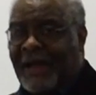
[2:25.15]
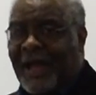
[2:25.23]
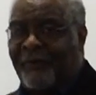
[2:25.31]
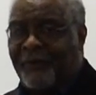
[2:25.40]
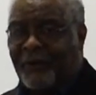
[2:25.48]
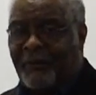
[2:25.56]

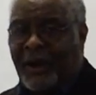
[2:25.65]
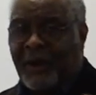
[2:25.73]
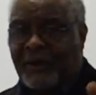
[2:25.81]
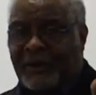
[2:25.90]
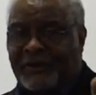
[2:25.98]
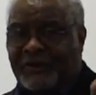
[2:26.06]
African
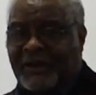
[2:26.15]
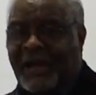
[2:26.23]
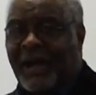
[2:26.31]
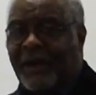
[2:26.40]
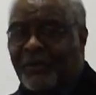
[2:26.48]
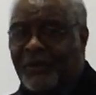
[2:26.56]
American in
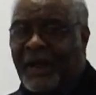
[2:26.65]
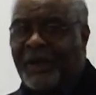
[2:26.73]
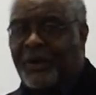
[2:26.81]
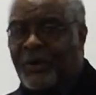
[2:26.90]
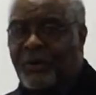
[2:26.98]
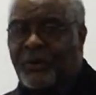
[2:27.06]
Chicago that I
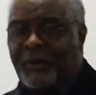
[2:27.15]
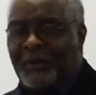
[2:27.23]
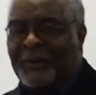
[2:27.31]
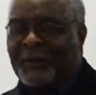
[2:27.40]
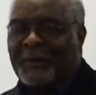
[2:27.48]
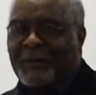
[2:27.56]
knew
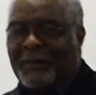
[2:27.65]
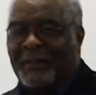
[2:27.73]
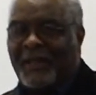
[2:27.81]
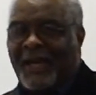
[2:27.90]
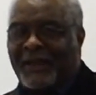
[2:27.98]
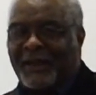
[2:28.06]

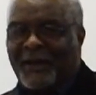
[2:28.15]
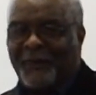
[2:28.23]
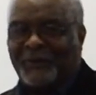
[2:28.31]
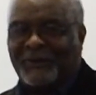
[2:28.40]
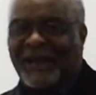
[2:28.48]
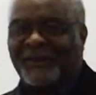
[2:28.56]
that uh,
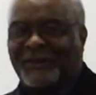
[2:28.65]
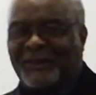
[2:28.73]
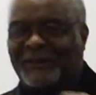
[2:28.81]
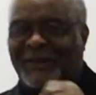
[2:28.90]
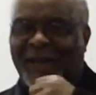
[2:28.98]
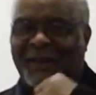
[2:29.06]
was actually
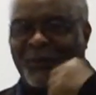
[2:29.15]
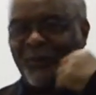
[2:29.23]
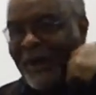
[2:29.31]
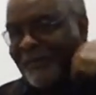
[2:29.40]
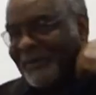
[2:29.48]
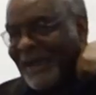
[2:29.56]
designing
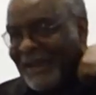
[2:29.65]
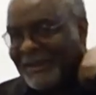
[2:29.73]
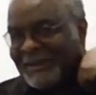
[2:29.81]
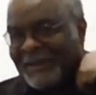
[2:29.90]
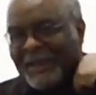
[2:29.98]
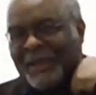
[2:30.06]
websites
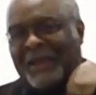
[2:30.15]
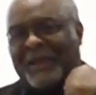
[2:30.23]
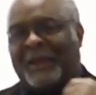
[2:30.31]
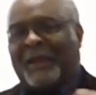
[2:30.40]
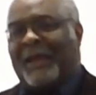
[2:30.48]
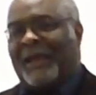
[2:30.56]

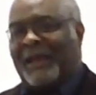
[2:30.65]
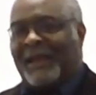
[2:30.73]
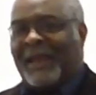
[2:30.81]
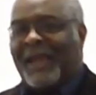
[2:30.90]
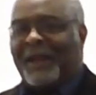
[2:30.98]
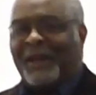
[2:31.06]
and,
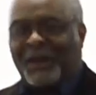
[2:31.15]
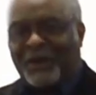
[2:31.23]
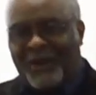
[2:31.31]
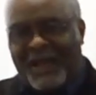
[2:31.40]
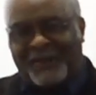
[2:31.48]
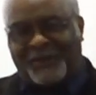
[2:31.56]
and had an
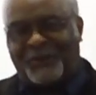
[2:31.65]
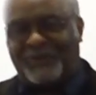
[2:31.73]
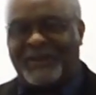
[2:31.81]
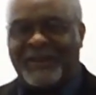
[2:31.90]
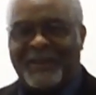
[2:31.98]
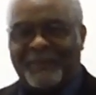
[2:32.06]
international
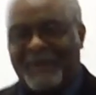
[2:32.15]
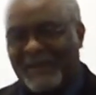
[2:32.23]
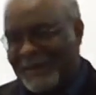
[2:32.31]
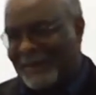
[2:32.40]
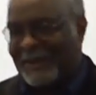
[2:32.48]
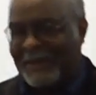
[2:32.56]
team.
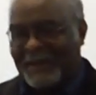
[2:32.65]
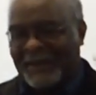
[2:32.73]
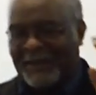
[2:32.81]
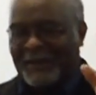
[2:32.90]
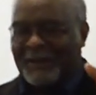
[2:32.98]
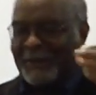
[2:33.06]

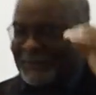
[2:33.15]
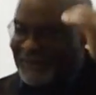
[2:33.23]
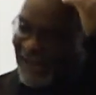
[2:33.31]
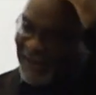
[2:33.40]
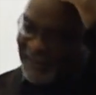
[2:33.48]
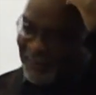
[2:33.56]
You know,
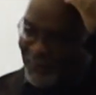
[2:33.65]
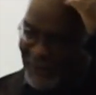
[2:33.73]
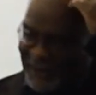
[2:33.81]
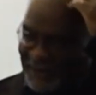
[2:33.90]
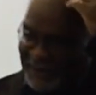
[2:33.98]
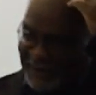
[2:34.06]
John's
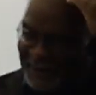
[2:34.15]
brilliant.